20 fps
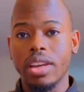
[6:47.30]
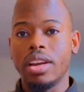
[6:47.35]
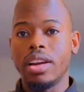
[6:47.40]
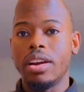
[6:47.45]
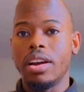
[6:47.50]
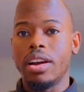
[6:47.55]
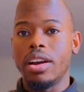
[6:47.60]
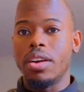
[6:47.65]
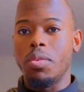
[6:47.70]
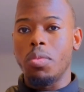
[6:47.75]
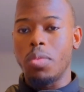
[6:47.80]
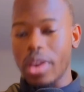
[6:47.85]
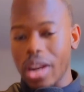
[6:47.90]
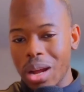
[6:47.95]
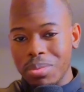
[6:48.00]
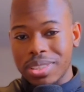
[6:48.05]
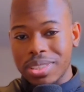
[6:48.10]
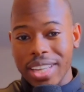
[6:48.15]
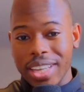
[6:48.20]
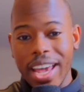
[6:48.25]
What I'm
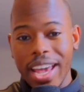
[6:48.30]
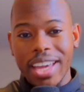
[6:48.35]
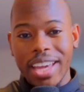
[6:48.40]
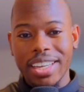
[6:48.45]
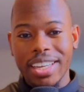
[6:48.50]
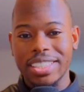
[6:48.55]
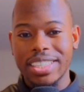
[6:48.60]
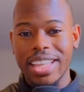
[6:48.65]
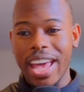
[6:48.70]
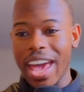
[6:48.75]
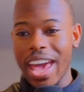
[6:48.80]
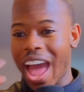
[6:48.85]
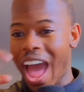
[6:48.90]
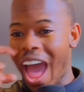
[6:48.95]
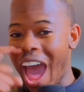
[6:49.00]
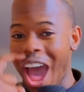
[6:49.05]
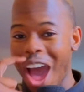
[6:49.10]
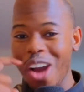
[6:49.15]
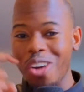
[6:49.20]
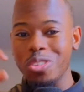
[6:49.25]
saying is that
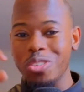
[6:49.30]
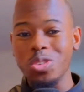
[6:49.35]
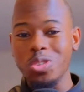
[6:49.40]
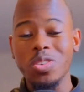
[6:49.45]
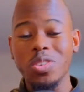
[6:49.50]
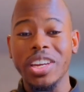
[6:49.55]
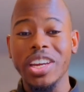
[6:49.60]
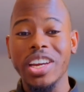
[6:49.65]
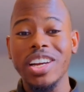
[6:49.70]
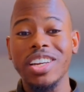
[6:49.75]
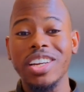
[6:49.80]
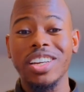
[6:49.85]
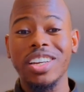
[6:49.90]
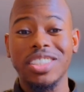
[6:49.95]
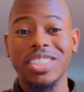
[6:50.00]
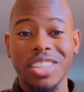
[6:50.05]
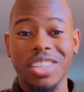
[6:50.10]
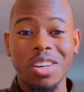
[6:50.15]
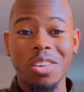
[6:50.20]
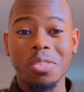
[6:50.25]
how you carry
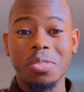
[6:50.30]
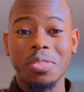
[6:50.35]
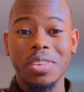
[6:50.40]
yourself